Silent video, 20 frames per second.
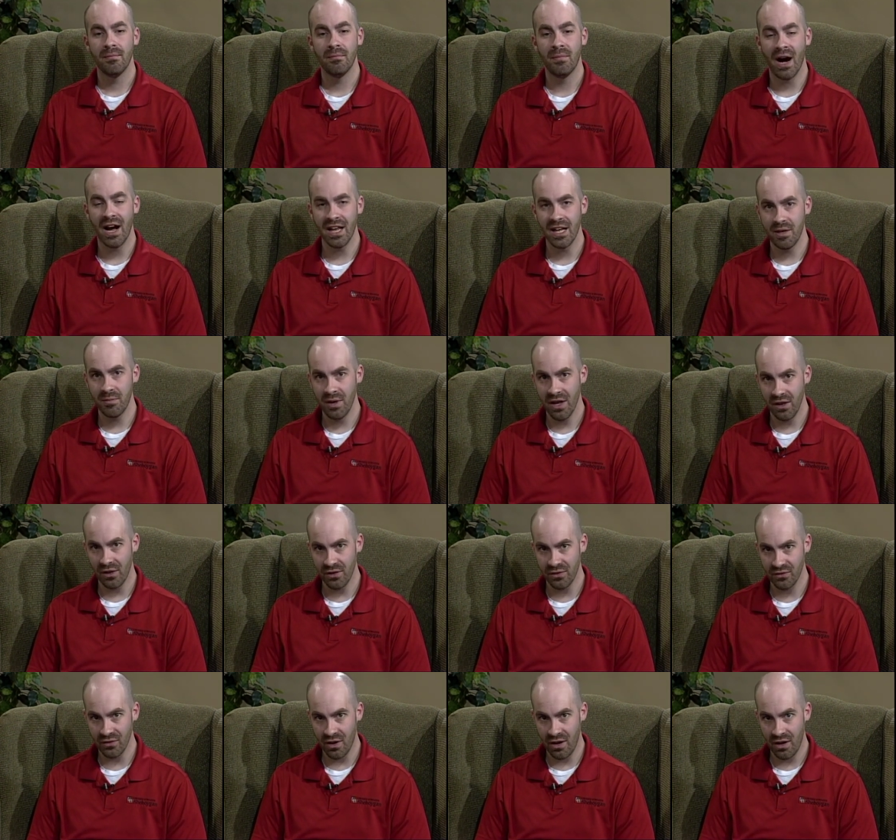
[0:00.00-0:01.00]
my
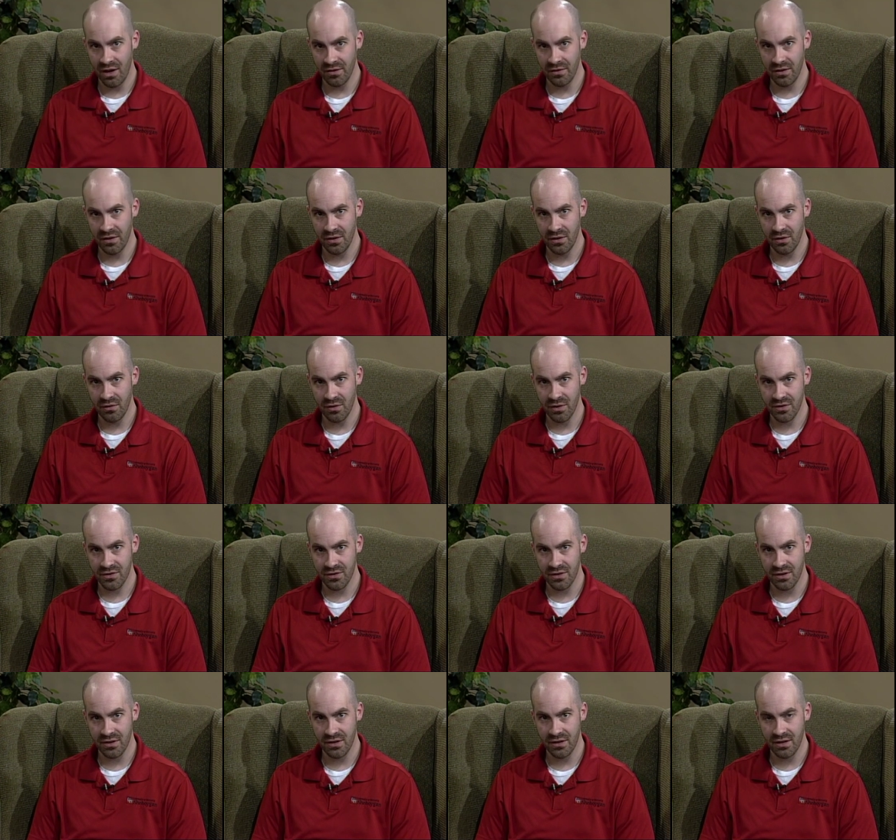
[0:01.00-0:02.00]
email is on the
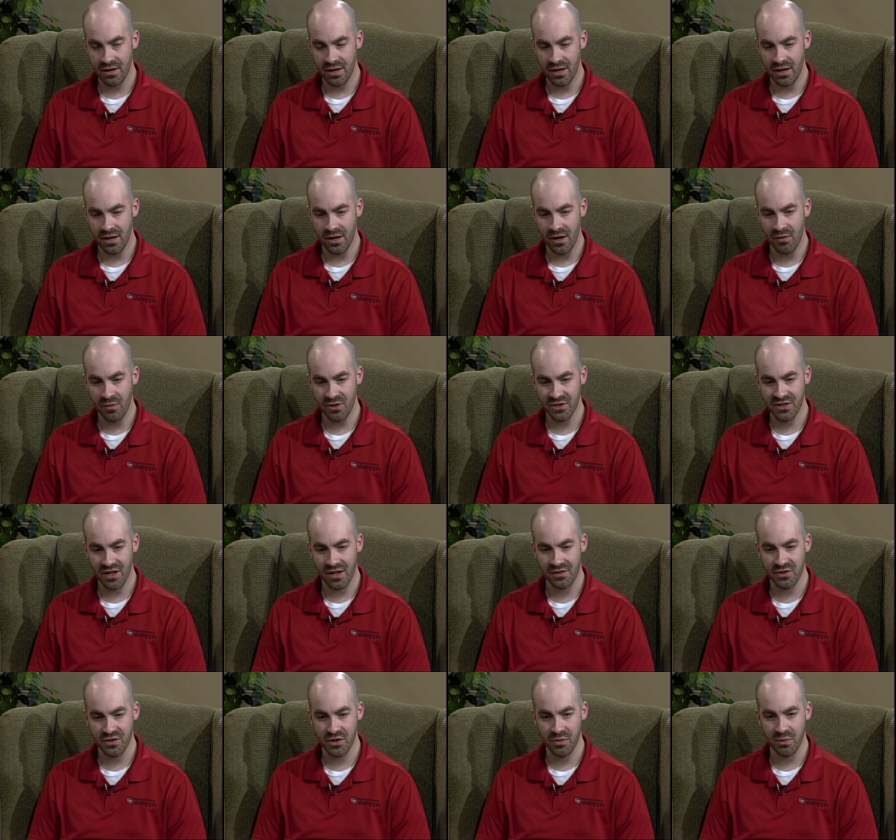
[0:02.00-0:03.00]
University uh, of
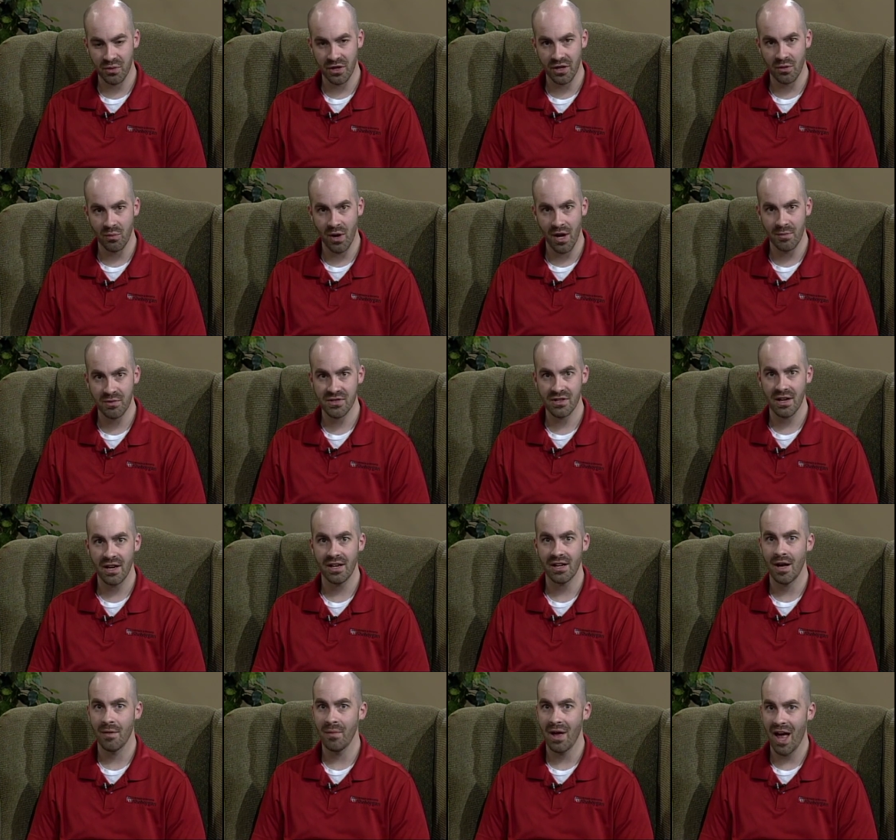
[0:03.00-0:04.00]
Wisconsin Sheboygan
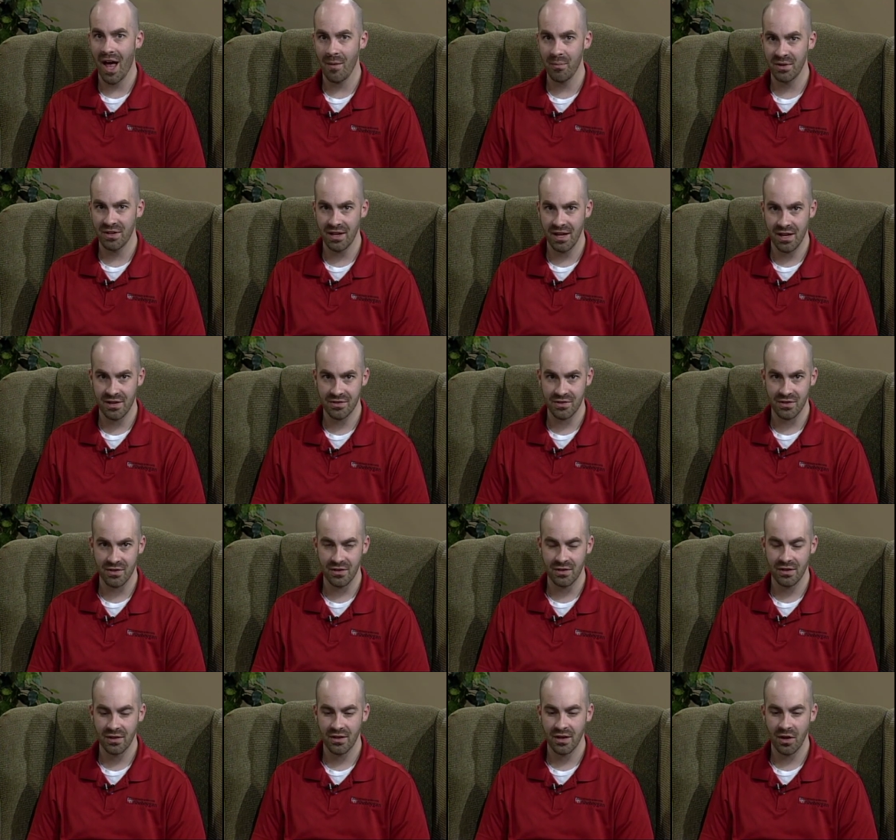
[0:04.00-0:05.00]
website. I'm happy to
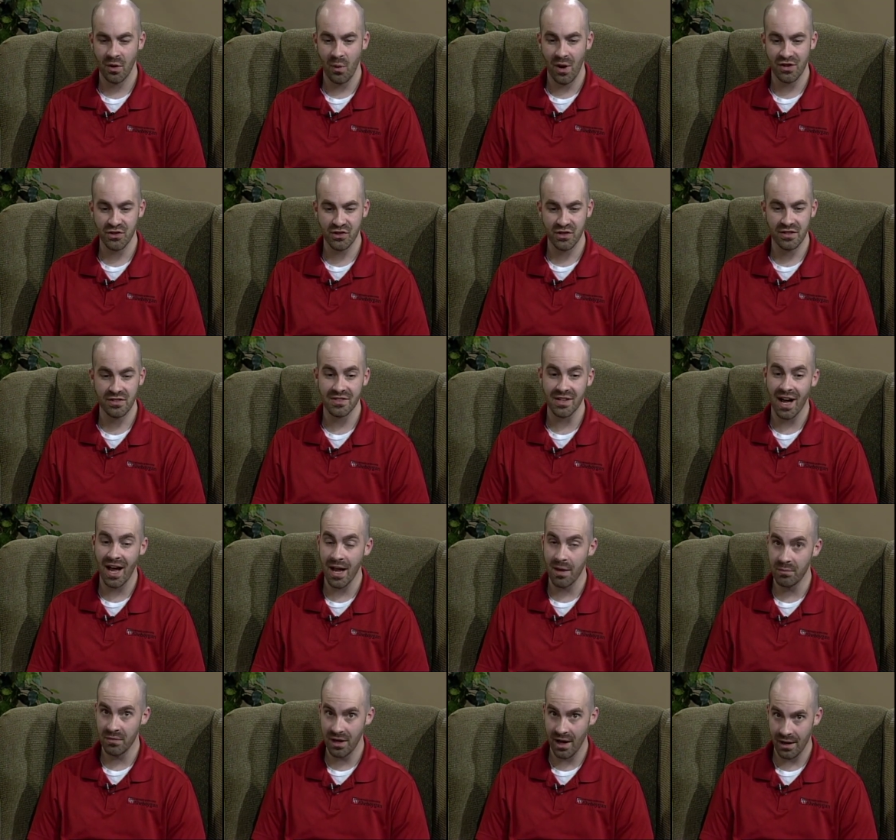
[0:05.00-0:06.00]
answer questions.
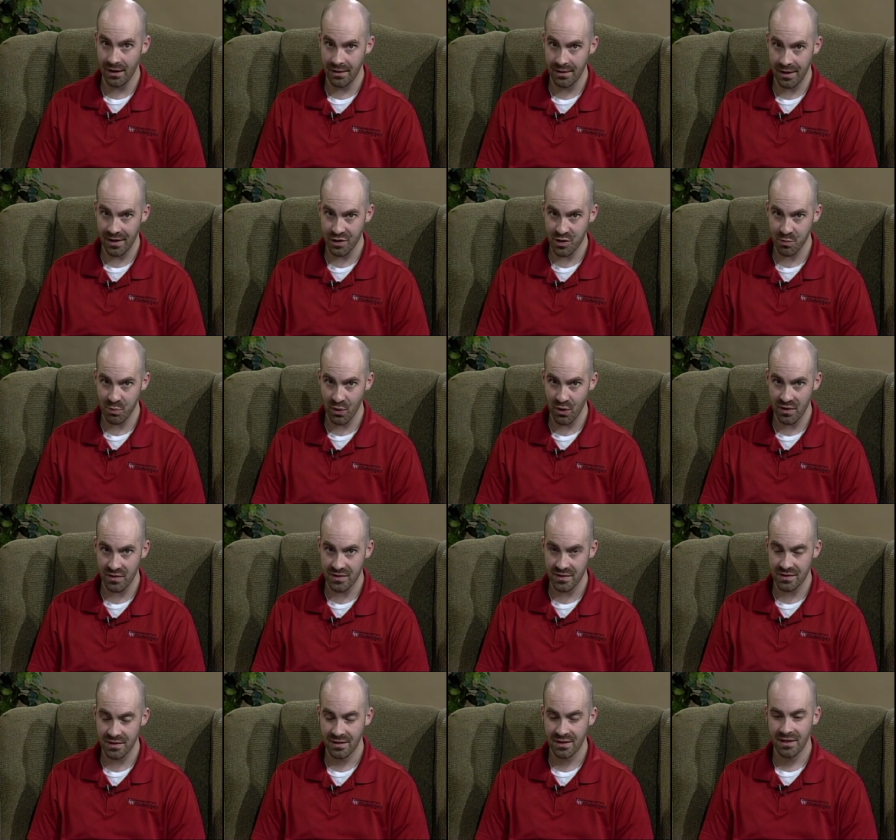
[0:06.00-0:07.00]
I am not an
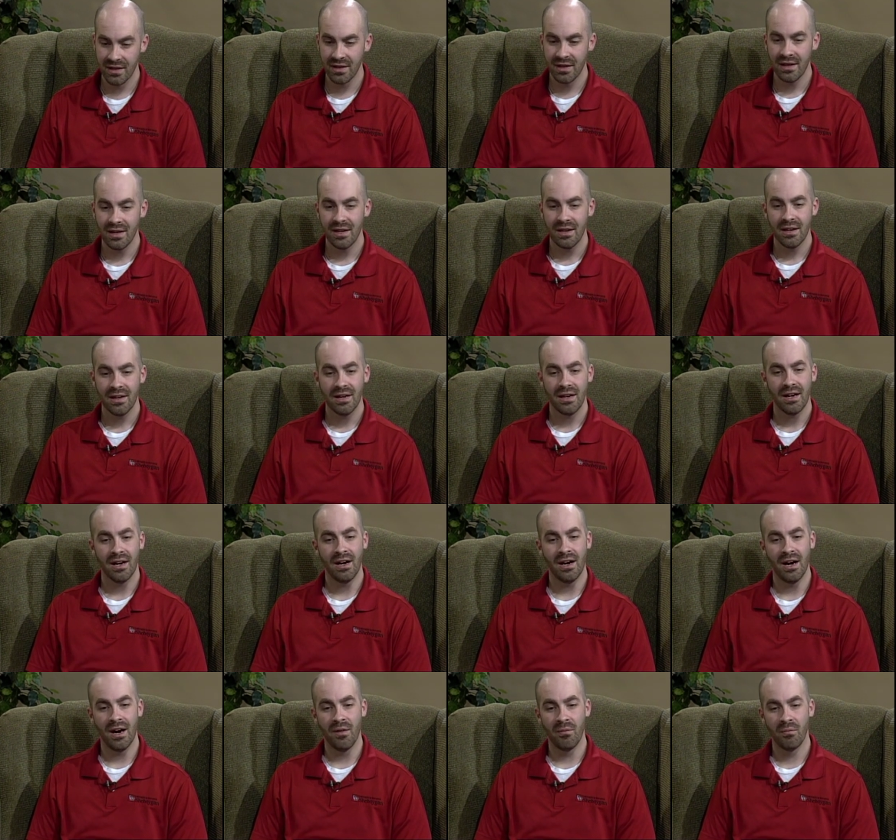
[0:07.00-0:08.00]
expert.
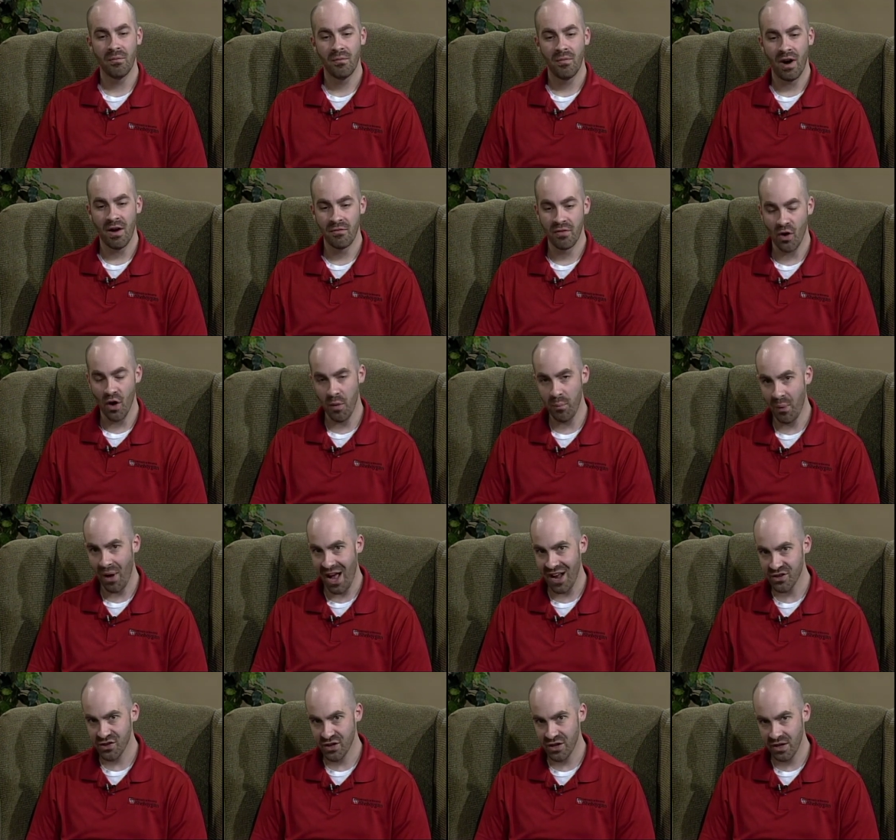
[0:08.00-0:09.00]
Um, I'm very
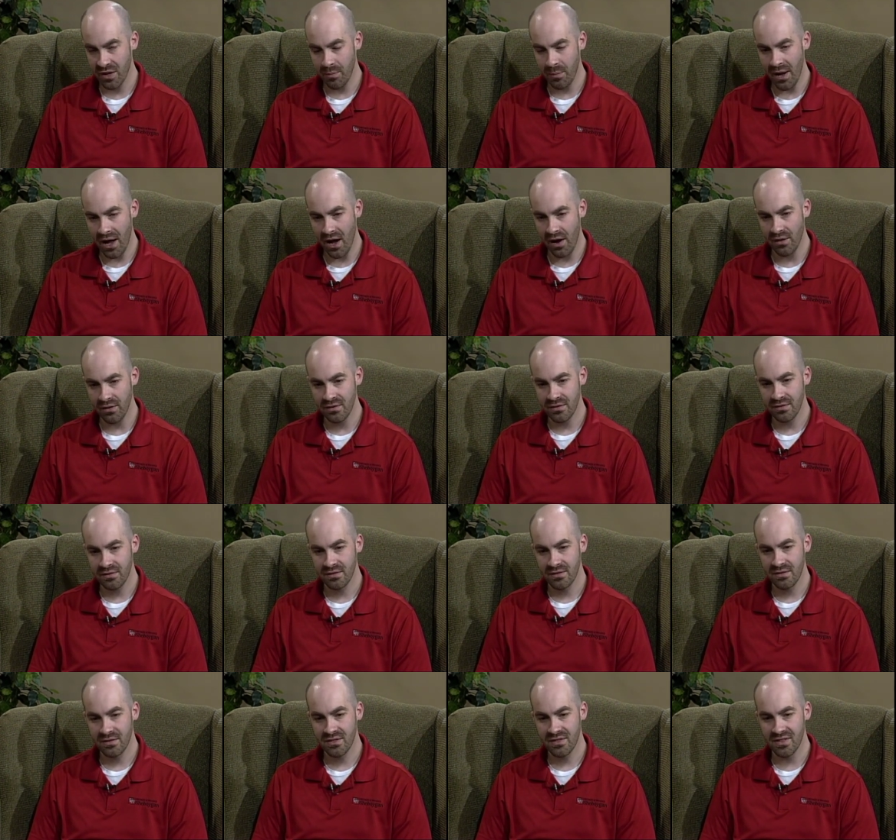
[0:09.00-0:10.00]
passionate about
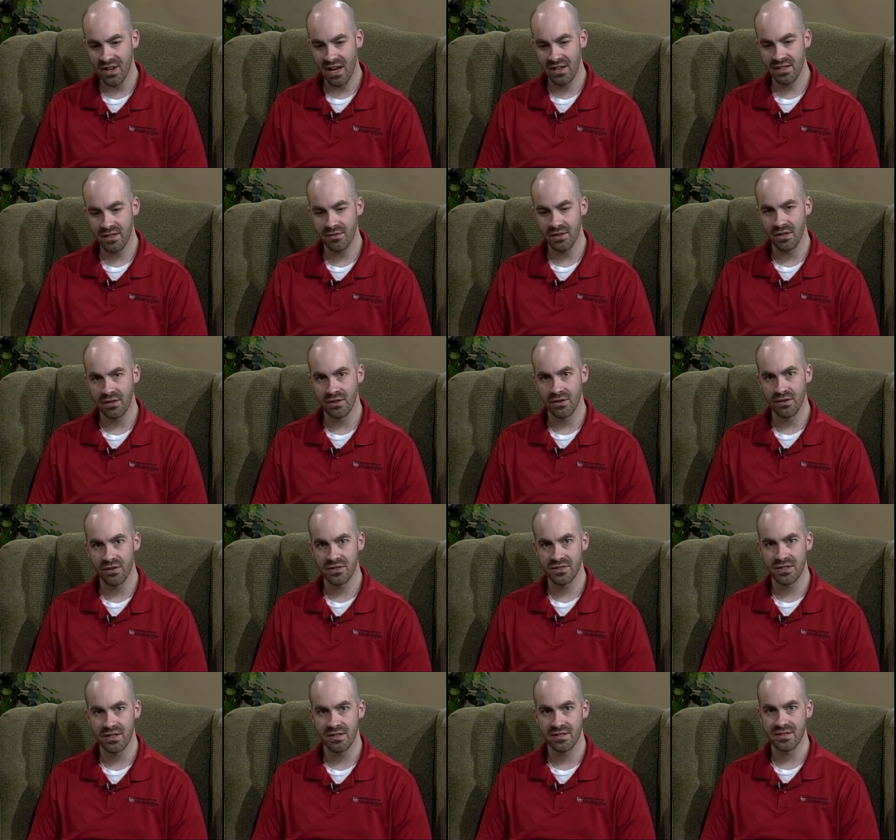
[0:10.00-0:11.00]
scientific
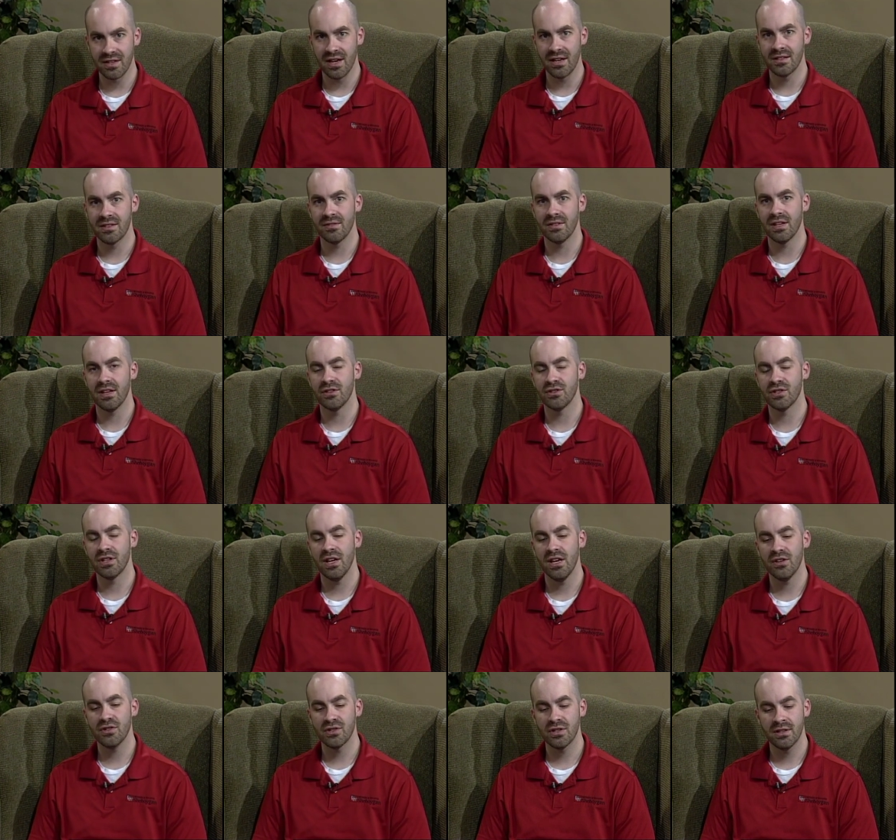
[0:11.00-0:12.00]
literacy and scientific
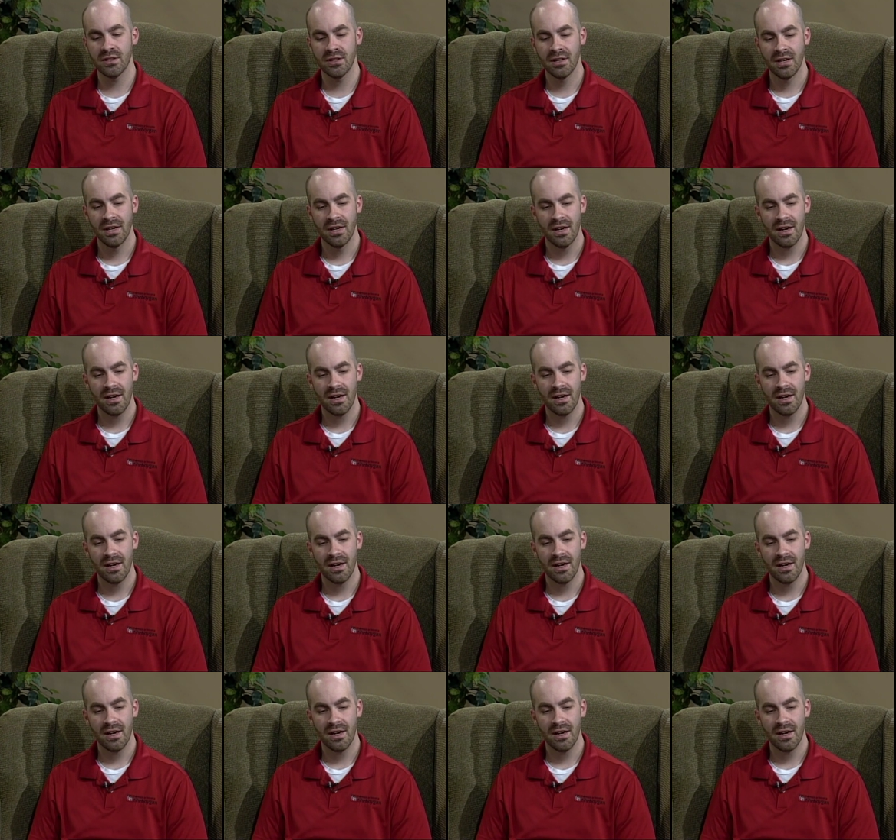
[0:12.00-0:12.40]
education.